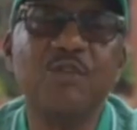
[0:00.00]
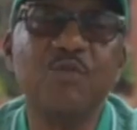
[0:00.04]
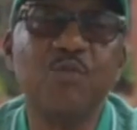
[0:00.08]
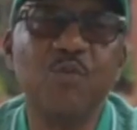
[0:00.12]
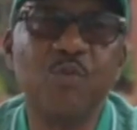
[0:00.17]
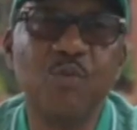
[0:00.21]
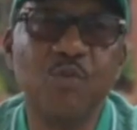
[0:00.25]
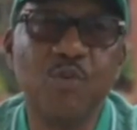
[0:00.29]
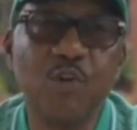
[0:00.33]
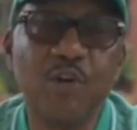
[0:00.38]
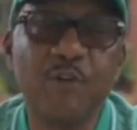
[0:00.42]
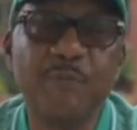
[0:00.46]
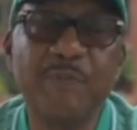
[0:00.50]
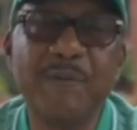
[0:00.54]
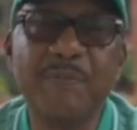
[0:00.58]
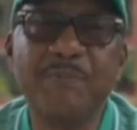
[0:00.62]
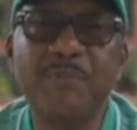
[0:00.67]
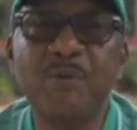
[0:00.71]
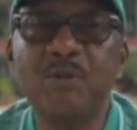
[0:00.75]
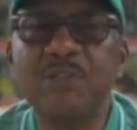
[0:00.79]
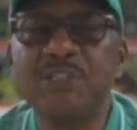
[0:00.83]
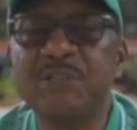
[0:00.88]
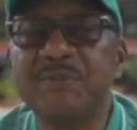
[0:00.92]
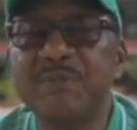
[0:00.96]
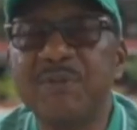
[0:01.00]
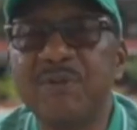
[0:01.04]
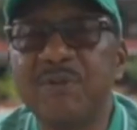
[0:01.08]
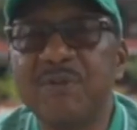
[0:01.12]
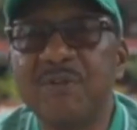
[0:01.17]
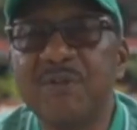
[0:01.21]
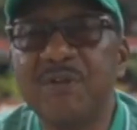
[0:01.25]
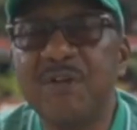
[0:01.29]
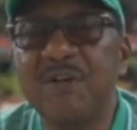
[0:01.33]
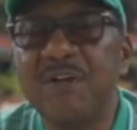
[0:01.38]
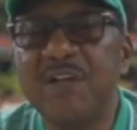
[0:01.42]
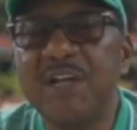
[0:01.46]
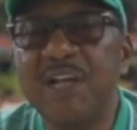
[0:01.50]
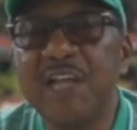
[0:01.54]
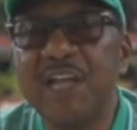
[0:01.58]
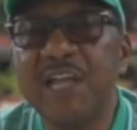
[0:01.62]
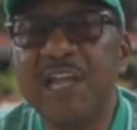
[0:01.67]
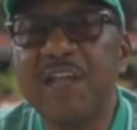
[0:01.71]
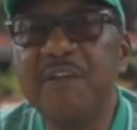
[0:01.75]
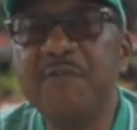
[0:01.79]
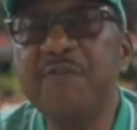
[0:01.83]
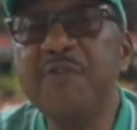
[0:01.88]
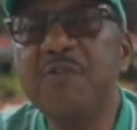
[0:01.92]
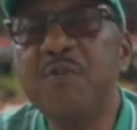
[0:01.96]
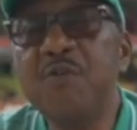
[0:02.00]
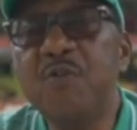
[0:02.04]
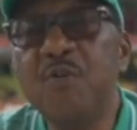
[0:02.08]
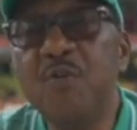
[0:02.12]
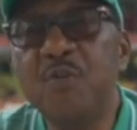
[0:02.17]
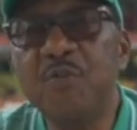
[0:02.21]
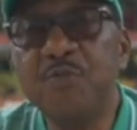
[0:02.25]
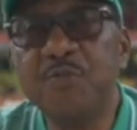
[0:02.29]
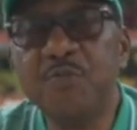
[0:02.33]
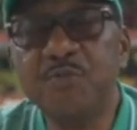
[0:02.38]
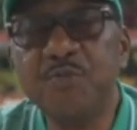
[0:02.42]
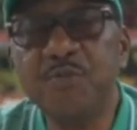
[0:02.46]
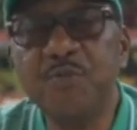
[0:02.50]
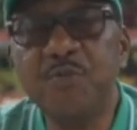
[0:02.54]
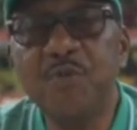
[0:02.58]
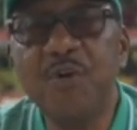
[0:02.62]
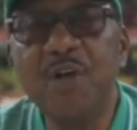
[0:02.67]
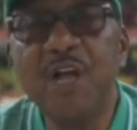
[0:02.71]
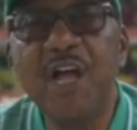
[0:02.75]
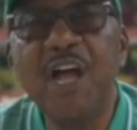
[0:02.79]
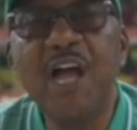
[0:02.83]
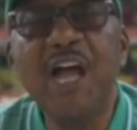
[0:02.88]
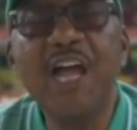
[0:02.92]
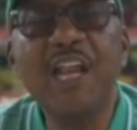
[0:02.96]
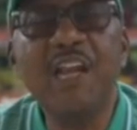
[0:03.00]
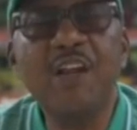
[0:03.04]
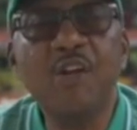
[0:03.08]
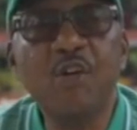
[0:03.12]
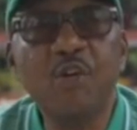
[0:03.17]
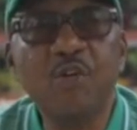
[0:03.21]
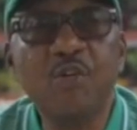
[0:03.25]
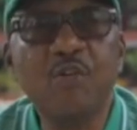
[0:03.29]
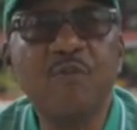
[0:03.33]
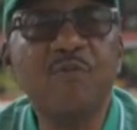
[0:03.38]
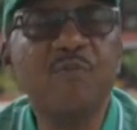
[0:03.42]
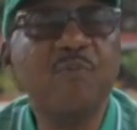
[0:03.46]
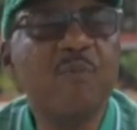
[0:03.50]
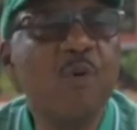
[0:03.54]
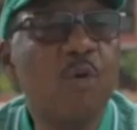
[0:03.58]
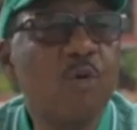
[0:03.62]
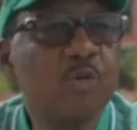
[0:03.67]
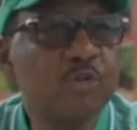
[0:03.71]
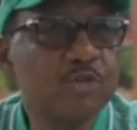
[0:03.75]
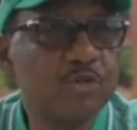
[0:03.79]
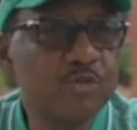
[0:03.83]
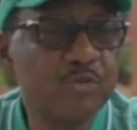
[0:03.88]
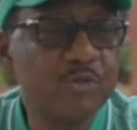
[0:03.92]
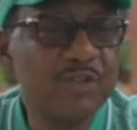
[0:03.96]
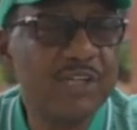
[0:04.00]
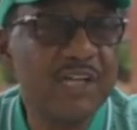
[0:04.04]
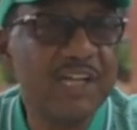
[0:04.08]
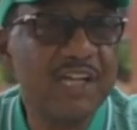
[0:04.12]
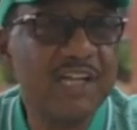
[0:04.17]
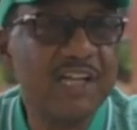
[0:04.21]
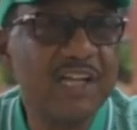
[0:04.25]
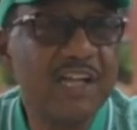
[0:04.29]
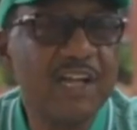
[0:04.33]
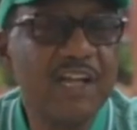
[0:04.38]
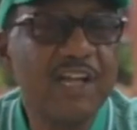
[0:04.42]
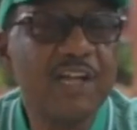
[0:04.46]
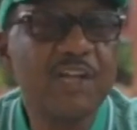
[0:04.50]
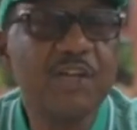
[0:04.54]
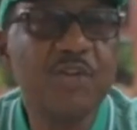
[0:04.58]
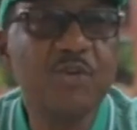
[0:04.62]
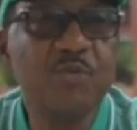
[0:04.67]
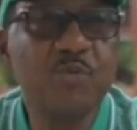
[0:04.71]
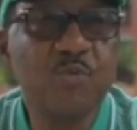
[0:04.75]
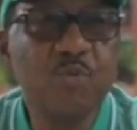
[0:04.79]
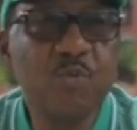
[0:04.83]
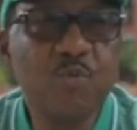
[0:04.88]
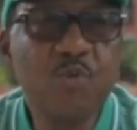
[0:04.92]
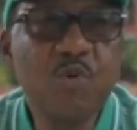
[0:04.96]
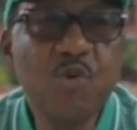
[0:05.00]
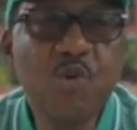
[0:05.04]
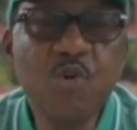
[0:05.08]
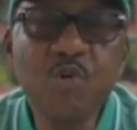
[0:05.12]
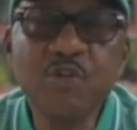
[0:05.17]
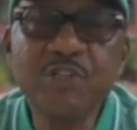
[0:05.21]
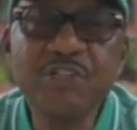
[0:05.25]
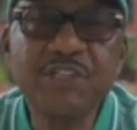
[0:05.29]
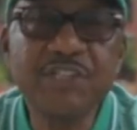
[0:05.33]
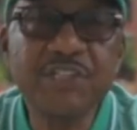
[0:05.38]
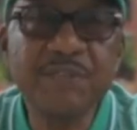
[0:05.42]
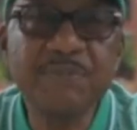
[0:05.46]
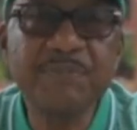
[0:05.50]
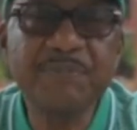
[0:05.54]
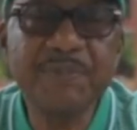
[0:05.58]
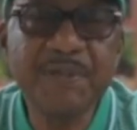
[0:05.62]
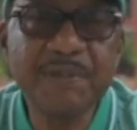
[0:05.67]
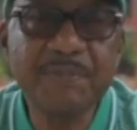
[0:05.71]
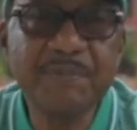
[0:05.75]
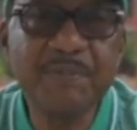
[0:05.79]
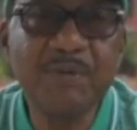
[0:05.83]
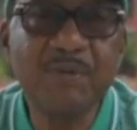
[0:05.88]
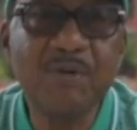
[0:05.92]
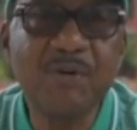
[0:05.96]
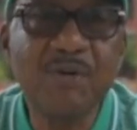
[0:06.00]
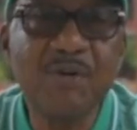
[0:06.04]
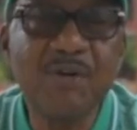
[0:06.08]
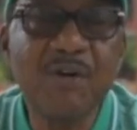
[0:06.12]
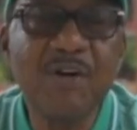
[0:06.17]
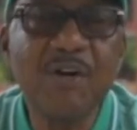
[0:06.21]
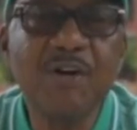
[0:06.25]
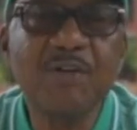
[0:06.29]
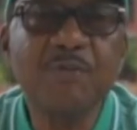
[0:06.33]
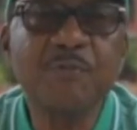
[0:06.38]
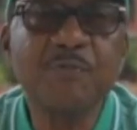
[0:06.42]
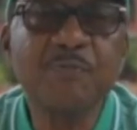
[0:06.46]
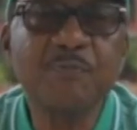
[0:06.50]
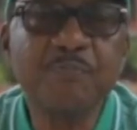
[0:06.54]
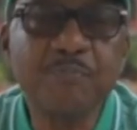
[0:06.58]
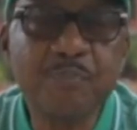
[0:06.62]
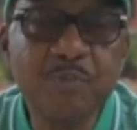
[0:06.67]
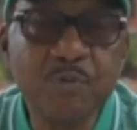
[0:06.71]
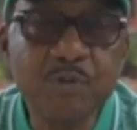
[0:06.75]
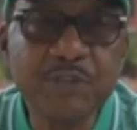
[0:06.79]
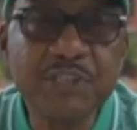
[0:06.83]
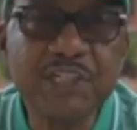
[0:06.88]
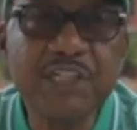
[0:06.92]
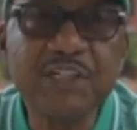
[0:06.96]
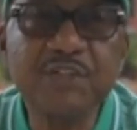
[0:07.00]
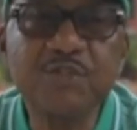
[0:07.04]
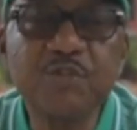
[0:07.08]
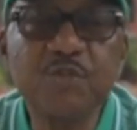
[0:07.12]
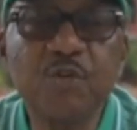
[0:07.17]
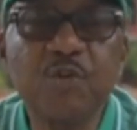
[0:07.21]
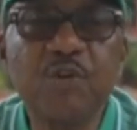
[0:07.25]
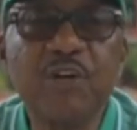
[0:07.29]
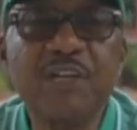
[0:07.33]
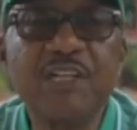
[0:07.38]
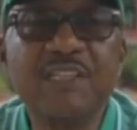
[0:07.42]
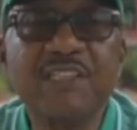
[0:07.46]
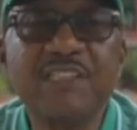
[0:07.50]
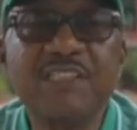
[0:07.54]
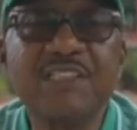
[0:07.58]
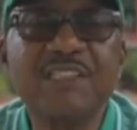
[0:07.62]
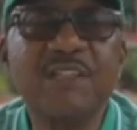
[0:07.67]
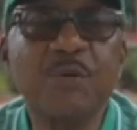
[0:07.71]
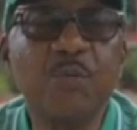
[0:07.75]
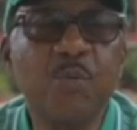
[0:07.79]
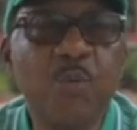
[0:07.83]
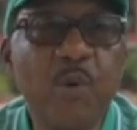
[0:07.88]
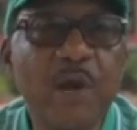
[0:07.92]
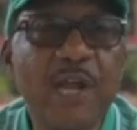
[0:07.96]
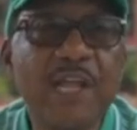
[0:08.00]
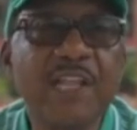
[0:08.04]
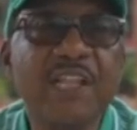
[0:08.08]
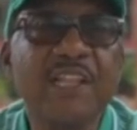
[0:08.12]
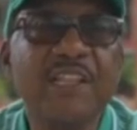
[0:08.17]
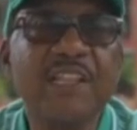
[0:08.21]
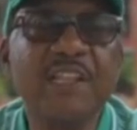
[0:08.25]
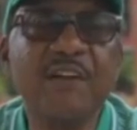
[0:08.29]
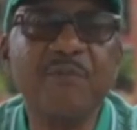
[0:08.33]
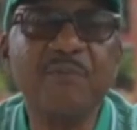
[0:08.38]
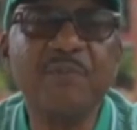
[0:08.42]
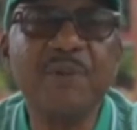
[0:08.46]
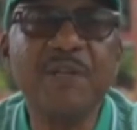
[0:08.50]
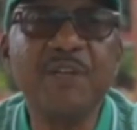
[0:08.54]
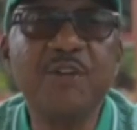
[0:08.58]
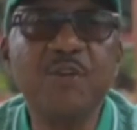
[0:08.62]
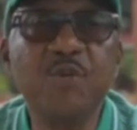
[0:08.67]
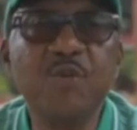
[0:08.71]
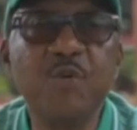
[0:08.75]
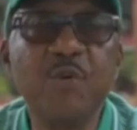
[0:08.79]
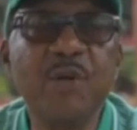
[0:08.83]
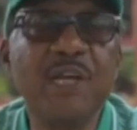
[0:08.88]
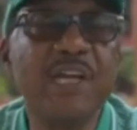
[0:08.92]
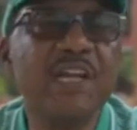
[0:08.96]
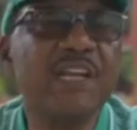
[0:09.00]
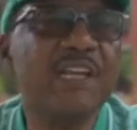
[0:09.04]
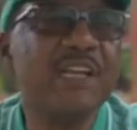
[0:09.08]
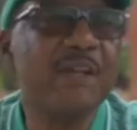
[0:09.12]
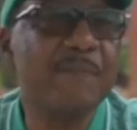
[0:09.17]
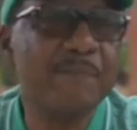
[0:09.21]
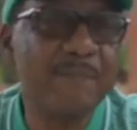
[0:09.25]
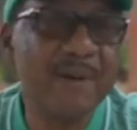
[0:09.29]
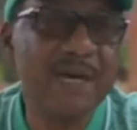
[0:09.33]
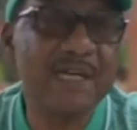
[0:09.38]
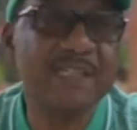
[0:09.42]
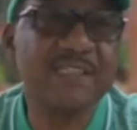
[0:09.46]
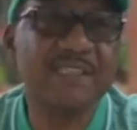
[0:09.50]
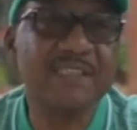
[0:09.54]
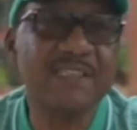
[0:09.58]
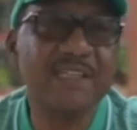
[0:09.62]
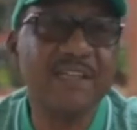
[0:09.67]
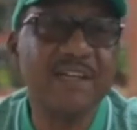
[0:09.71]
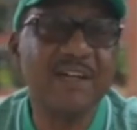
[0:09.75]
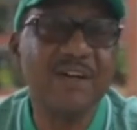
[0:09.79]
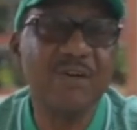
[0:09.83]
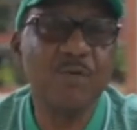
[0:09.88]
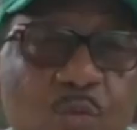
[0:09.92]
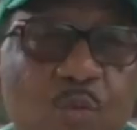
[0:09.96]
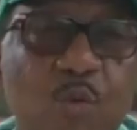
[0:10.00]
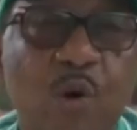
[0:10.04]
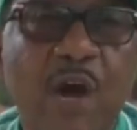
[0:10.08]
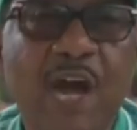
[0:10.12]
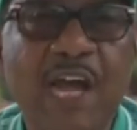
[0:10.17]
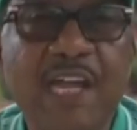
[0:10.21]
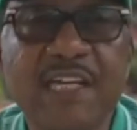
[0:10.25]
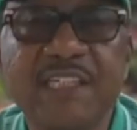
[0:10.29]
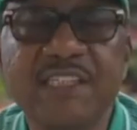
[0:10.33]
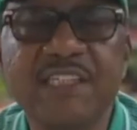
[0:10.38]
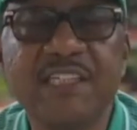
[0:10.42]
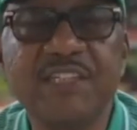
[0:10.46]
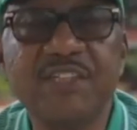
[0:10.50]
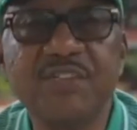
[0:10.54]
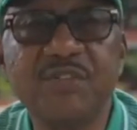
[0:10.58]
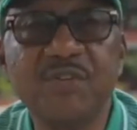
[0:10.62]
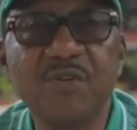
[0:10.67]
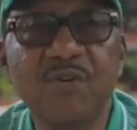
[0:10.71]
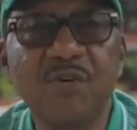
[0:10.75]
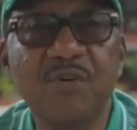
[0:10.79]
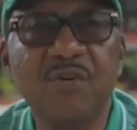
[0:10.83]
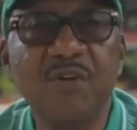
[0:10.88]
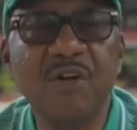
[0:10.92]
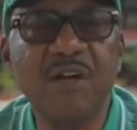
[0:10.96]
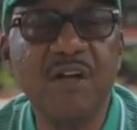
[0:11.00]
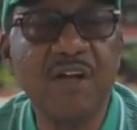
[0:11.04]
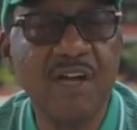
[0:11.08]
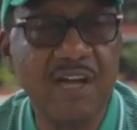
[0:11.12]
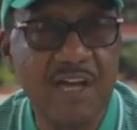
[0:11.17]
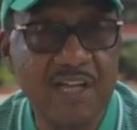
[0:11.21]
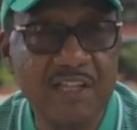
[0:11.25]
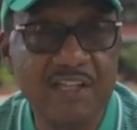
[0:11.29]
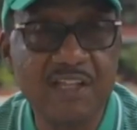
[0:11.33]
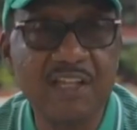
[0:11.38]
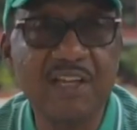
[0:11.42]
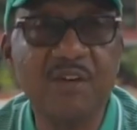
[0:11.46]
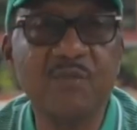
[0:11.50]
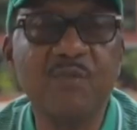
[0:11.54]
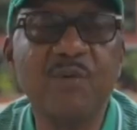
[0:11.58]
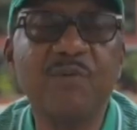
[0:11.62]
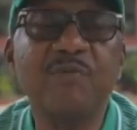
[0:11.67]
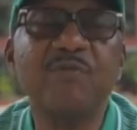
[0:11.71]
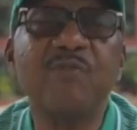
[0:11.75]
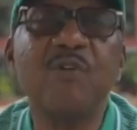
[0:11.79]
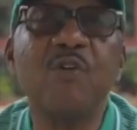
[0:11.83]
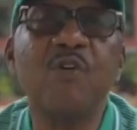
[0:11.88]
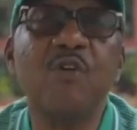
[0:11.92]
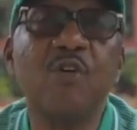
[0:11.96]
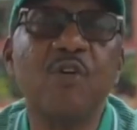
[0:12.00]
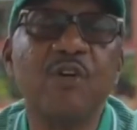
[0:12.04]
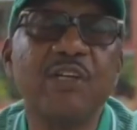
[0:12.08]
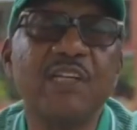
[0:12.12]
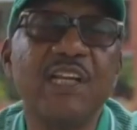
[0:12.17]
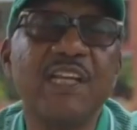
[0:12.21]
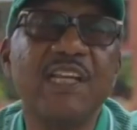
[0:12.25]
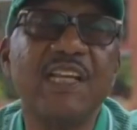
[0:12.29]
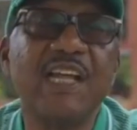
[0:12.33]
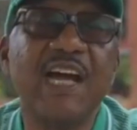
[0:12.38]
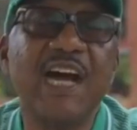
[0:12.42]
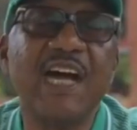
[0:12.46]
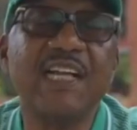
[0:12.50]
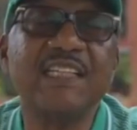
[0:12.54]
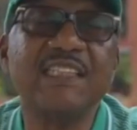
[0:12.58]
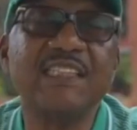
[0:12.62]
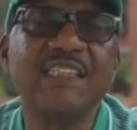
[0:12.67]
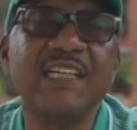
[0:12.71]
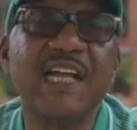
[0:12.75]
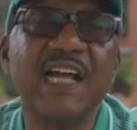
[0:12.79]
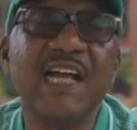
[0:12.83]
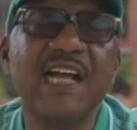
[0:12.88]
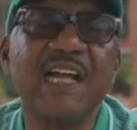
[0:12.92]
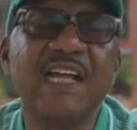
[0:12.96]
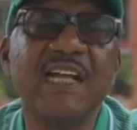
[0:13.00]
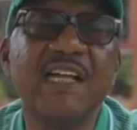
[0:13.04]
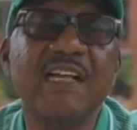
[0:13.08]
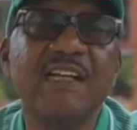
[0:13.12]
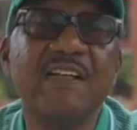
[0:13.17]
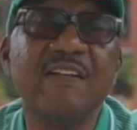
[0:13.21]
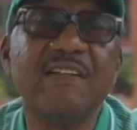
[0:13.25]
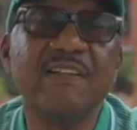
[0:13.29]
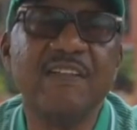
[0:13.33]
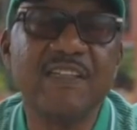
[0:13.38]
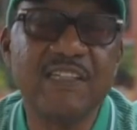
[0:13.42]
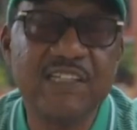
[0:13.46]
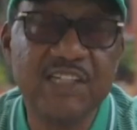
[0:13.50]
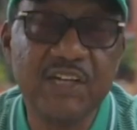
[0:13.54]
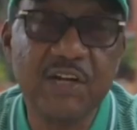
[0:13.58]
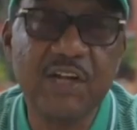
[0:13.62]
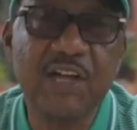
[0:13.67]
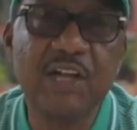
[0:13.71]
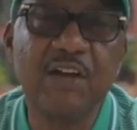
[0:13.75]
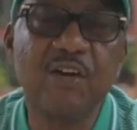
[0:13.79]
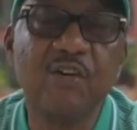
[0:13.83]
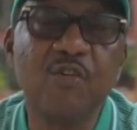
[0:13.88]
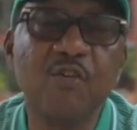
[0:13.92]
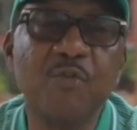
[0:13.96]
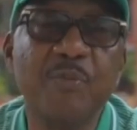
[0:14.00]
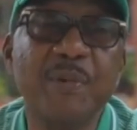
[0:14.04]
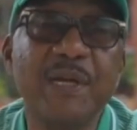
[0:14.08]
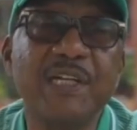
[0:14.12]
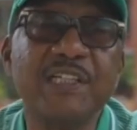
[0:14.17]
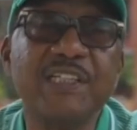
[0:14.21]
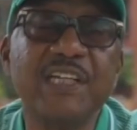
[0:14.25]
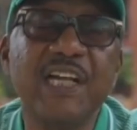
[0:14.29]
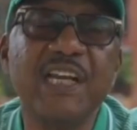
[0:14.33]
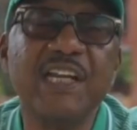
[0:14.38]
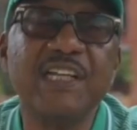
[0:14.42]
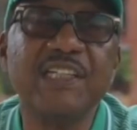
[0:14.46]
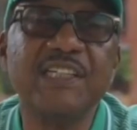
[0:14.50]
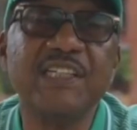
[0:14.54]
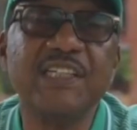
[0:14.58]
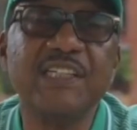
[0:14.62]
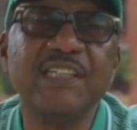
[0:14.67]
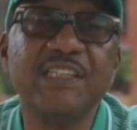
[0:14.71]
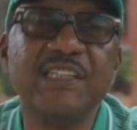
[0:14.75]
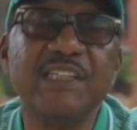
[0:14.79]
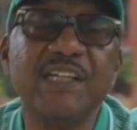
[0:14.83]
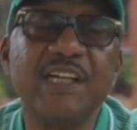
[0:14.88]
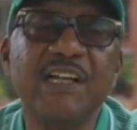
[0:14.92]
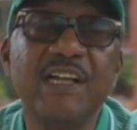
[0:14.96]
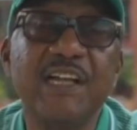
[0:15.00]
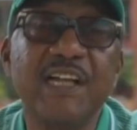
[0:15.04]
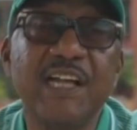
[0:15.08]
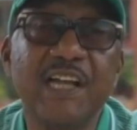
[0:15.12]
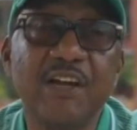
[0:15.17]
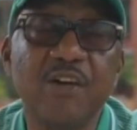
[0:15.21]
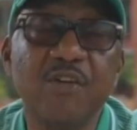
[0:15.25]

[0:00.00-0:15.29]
It will not be possible. If you go through a lot of malls today, you will not see people pushing trolleys the way they've been doing in the past. Why is it so? I think we've all gotten the answer. Economic challenges.